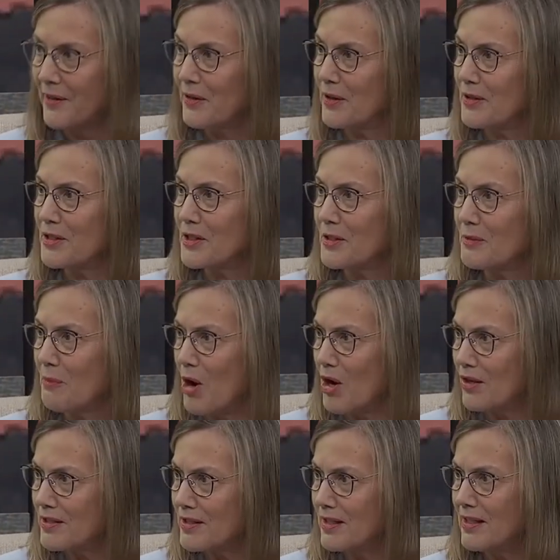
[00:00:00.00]
They're a
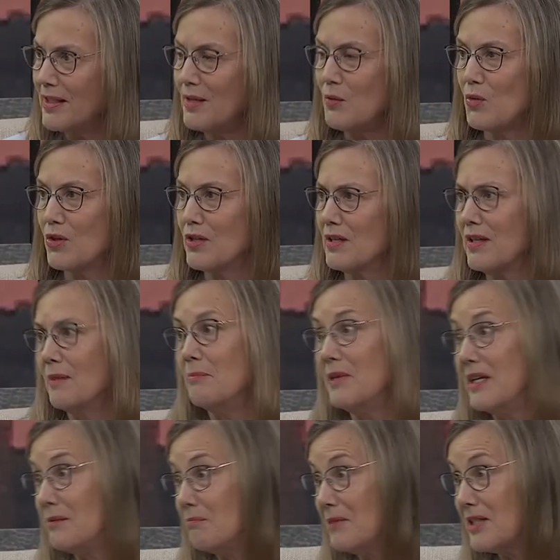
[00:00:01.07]
small city, we're a
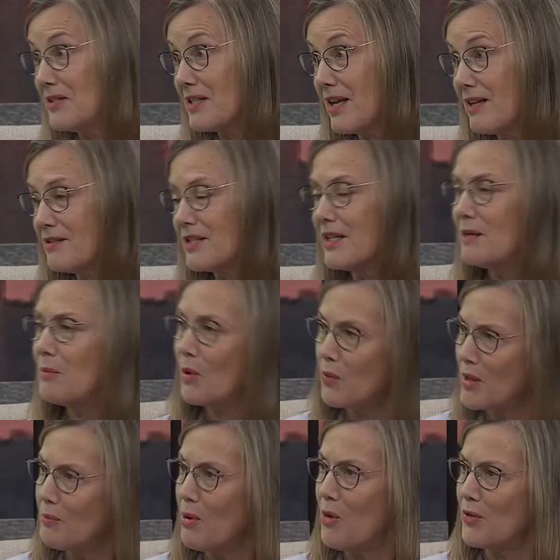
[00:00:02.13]
mid sized city, but
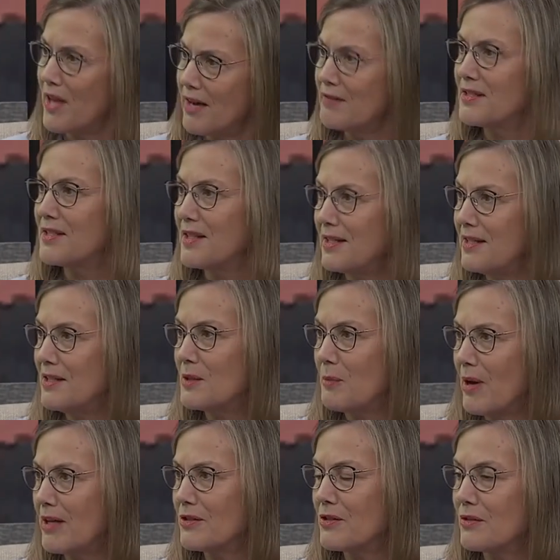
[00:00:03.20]
we both have city
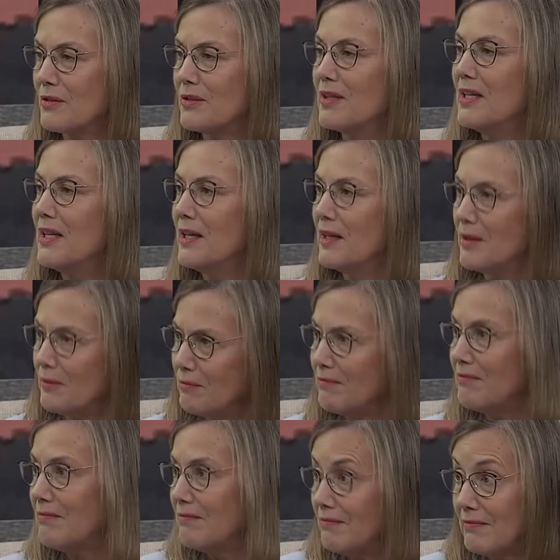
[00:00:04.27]
sponsored
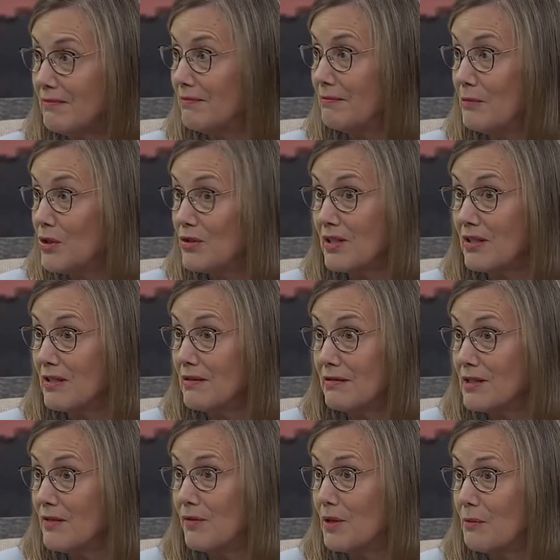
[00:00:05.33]
music,
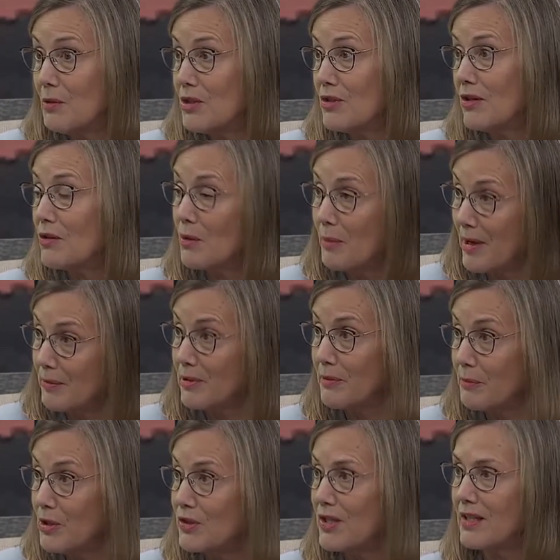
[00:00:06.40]
civic music or public
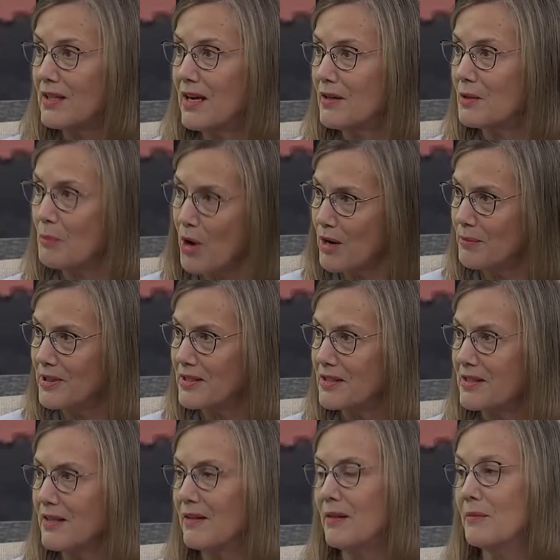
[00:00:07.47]
music now
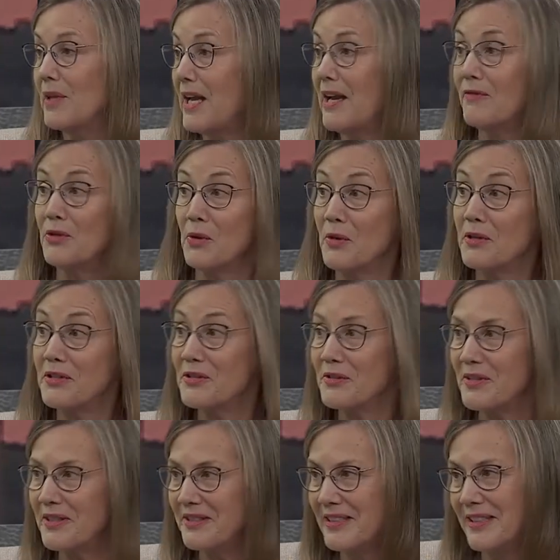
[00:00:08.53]
departments. Uh, they have an
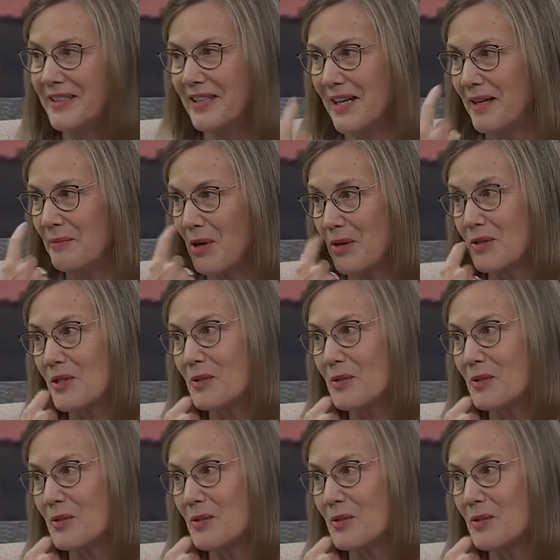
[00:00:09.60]
orchestra. Um, ours wow.